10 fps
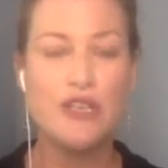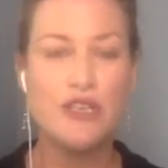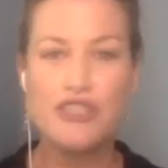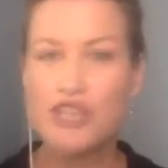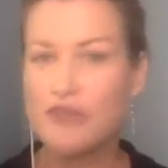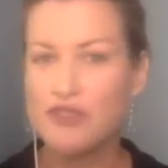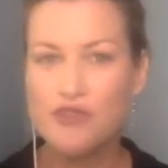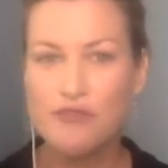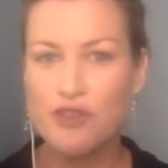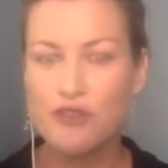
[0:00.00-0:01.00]
service
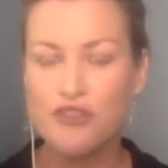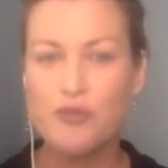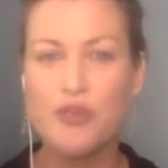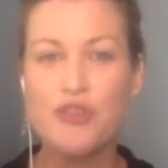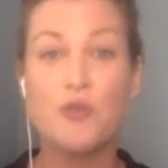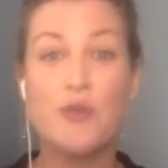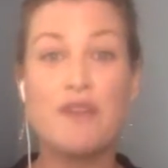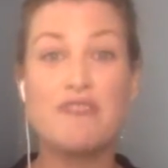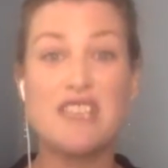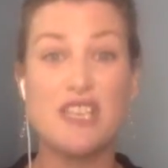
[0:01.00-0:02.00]
driven entrepreneurs or
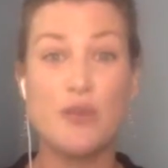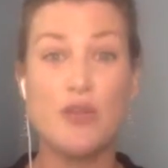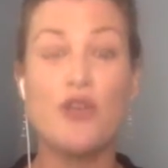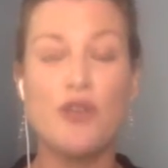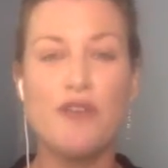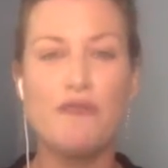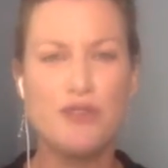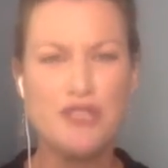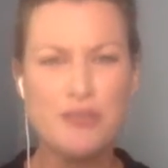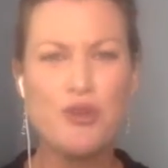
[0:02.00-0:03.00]
whatever it is that you are looking for
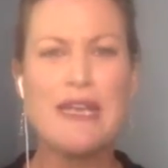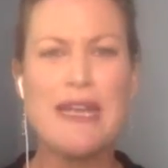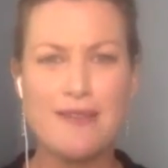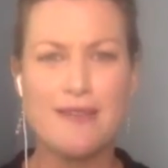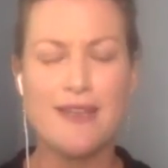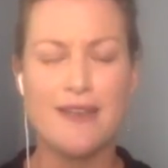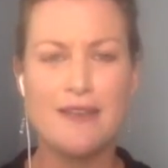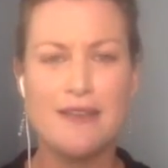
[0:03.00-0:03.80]
just put it out there